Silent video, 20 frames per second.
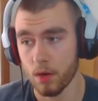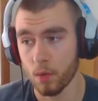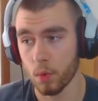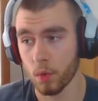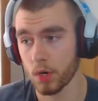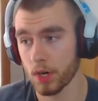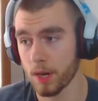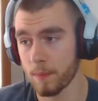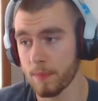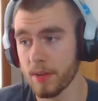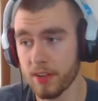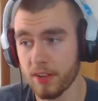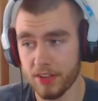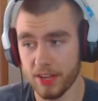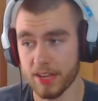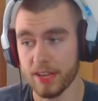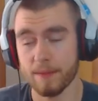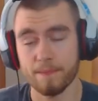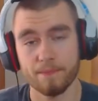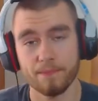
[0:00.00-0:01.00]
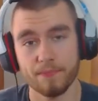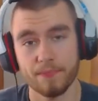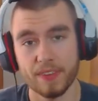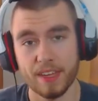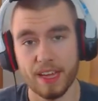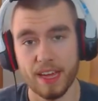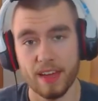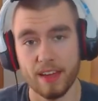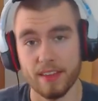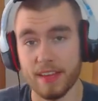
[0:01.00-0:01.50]
We're gonna build it.
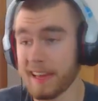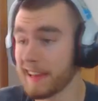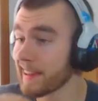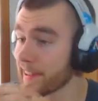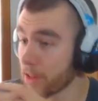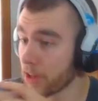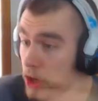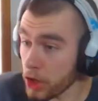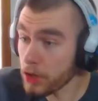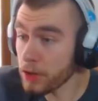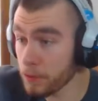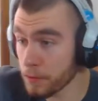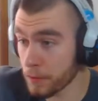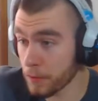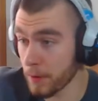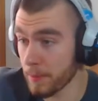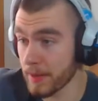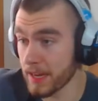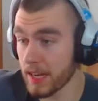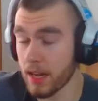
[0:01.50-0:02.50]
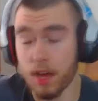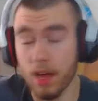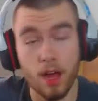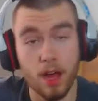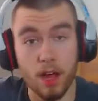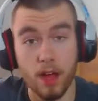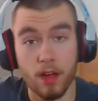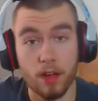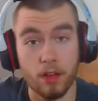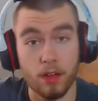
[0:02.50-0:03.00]
They learned from it
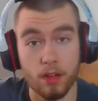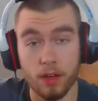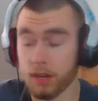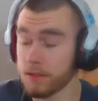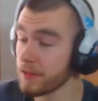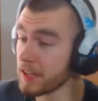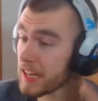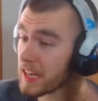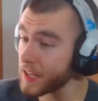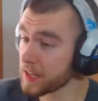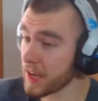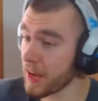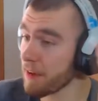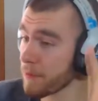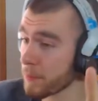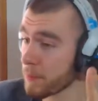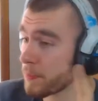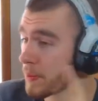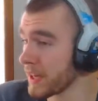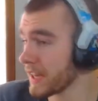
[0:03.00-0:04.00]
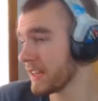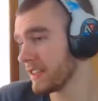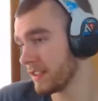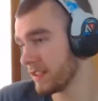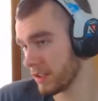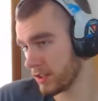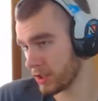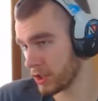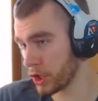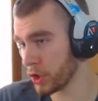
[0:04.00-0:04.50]
if you guys ever played
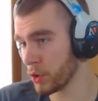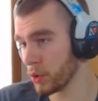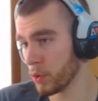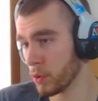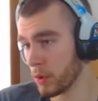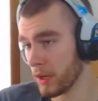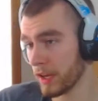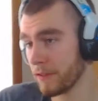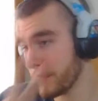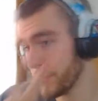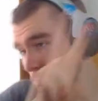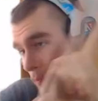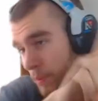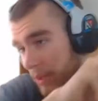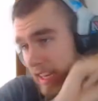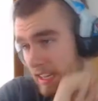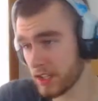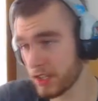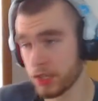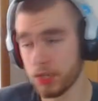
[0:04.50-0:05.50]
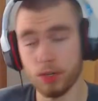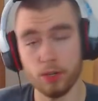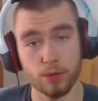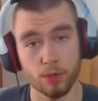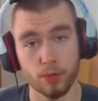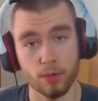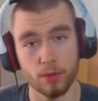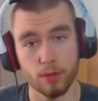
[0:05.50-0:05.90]
two, if you played two,